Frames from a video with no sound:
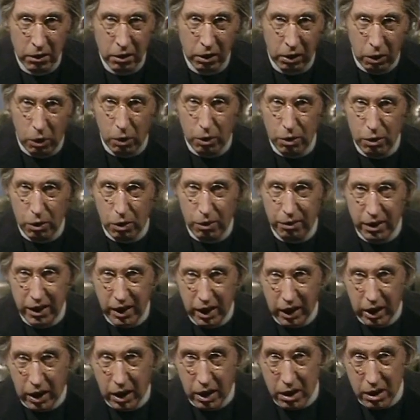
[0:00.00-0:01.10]
gloating over
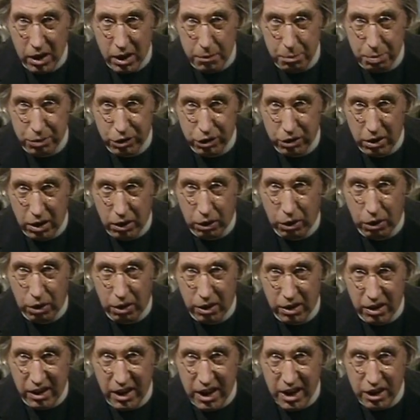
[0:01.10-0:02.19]
the corruption of
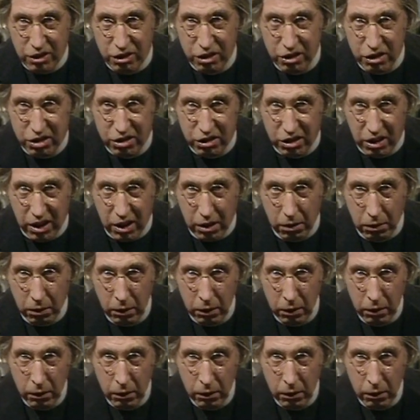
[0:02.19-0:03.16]
Coronation Street